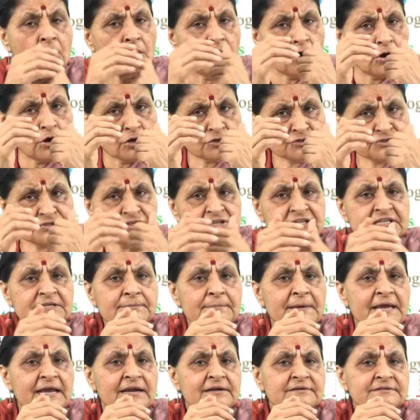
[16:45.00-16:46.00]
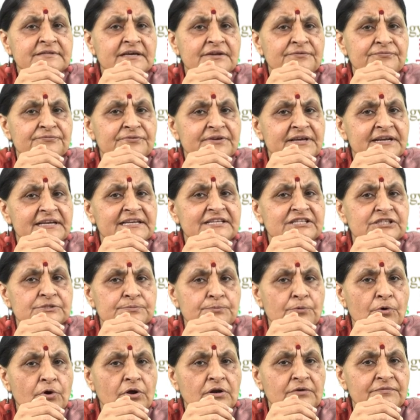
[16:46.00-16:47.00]
Oxygen demands are fairly
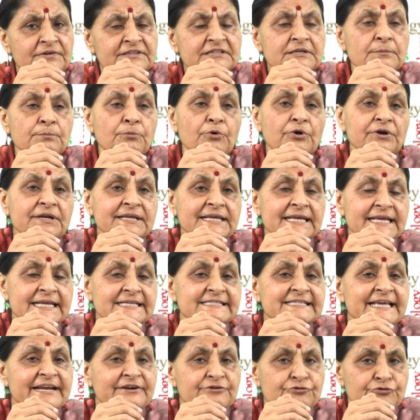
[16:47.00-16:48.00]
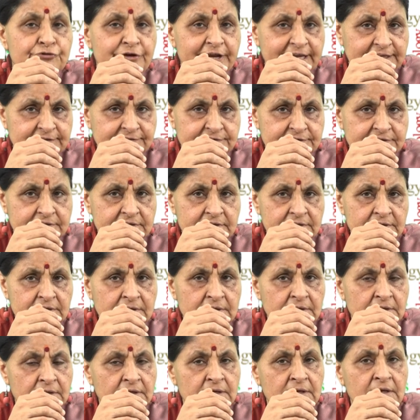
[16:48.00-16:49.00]
small when the body is at rest.
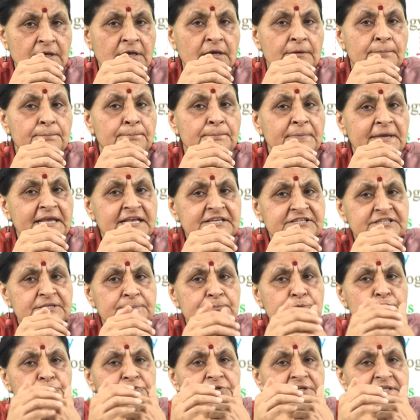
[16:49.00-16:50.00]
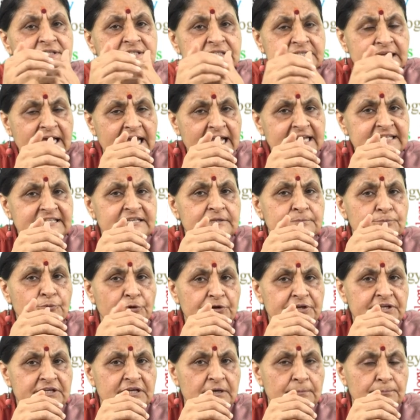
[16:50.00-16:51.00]
Based upon the size and
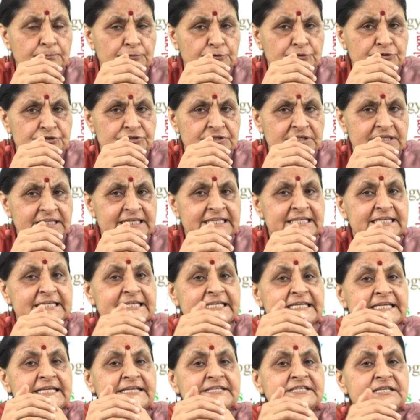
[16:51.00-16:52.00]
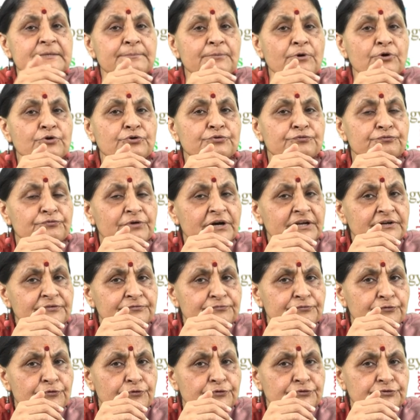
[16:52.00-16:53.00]
body composition, it needs about
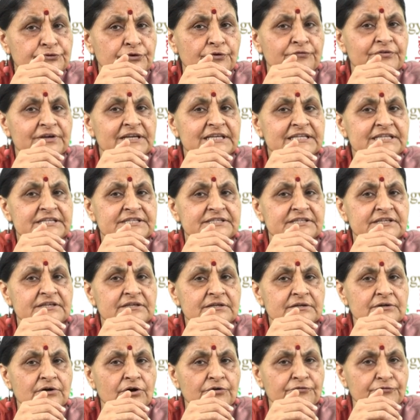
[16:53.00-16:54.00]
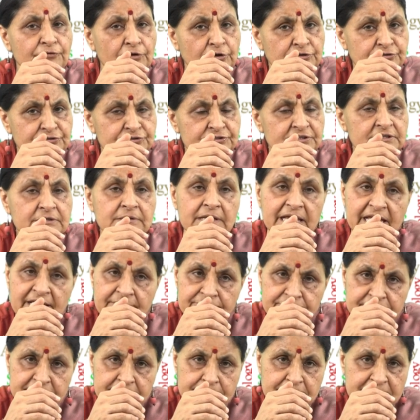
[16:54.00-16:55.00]
one-fourth of a liter of oxygen
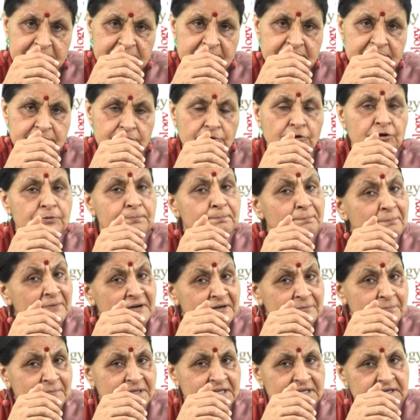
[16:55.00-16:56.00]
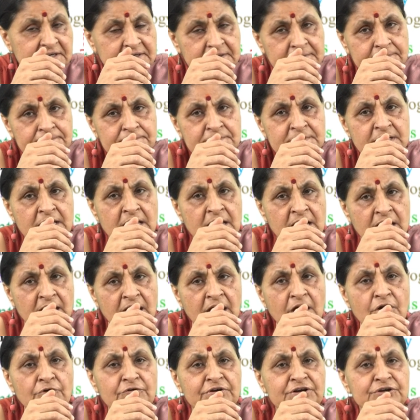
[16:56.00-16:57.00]
every minute or per minute.
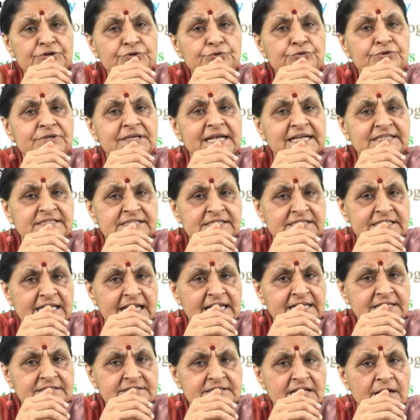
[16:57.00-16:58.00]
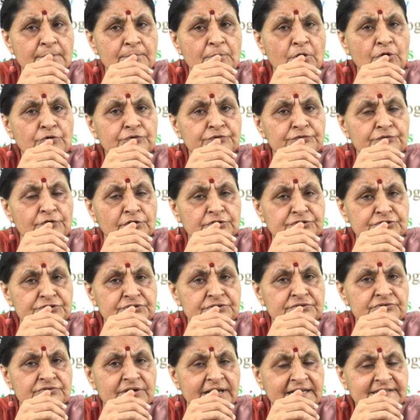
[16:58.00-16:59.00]
However, during exercise, the amount of
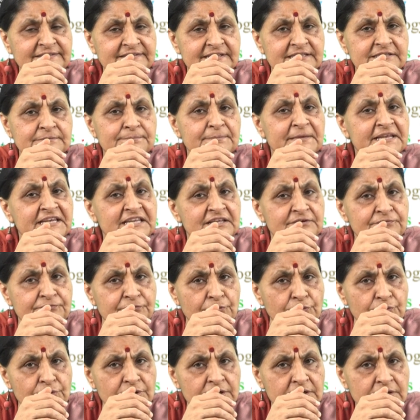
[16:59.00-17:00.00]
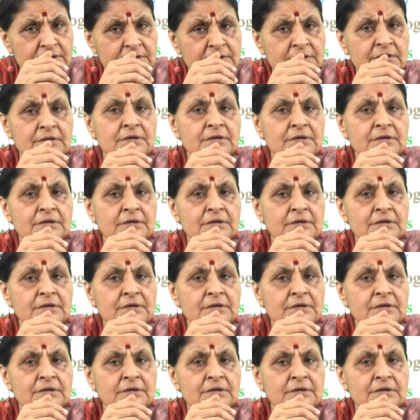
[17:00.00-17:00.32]
oxygen rises many fold,